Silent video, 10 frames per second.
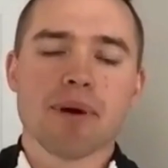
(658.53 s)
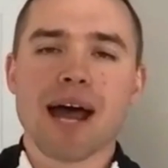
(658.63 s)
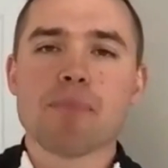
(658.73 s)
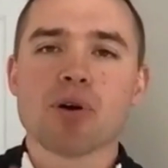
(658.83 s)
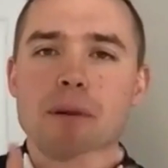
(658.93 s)
but
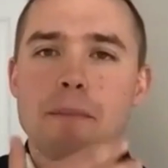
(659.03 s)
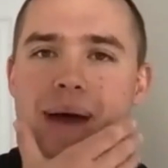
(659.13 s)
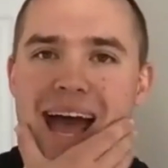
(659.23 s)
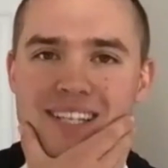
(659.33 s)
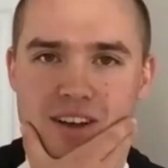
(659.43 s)
I put a
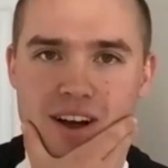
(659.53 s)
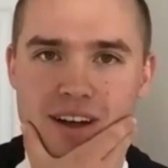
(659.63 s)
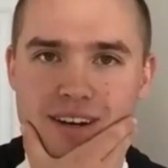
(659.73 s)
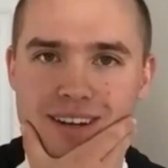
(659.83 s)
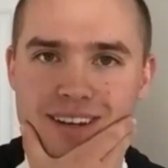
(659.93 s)
mask
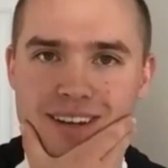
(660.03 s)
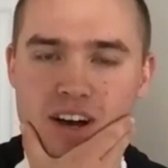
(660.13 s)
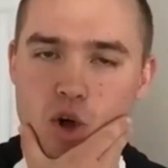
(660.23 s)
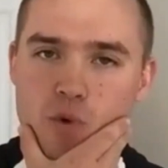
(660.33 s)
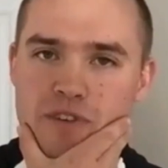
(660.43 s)
on,
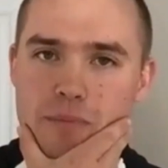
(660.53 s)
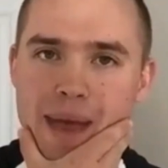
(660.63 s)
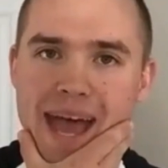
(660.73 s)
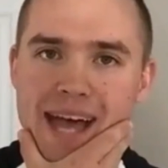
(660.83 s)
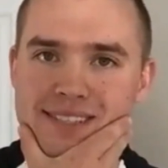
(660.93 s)
a COVID
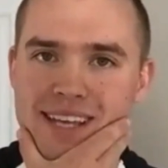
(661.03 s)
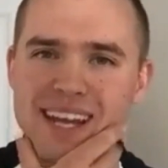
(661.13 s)
mask,